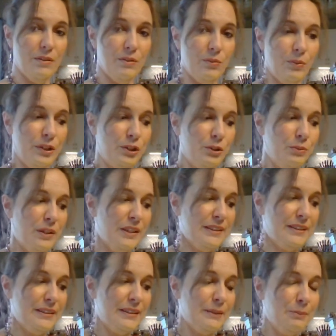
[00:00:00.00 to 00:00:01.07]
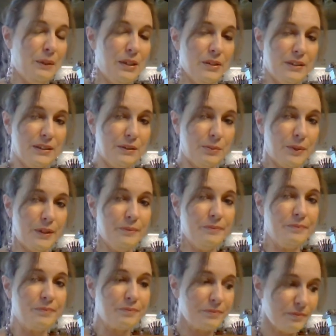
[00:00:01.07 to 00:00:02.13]
Which one is the smallest one?
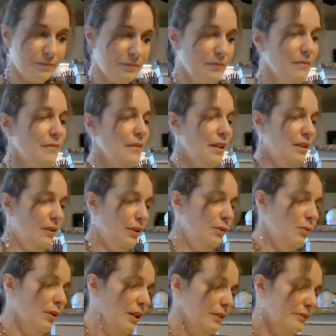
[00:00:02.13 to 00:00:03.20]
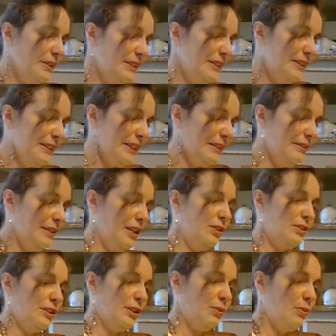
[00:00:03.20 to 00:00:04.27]
The one with the
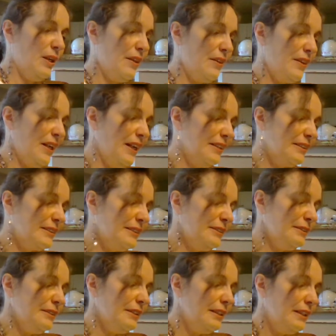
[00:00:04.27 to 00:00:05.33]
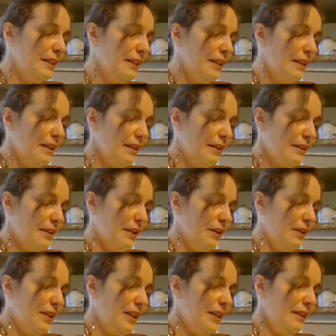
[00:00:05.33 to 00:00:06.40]
0. So
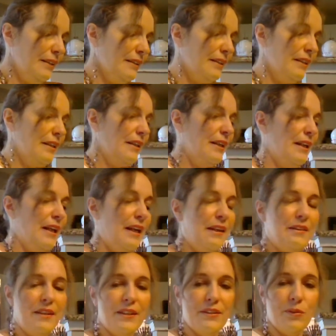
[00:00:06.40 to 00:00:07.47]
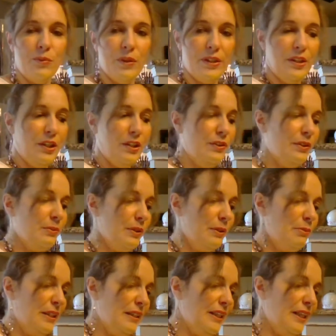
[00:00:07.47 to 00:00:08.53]
1,030, and then the 100 would
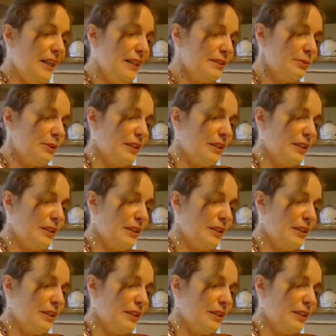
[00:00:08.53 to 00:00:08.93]
be next.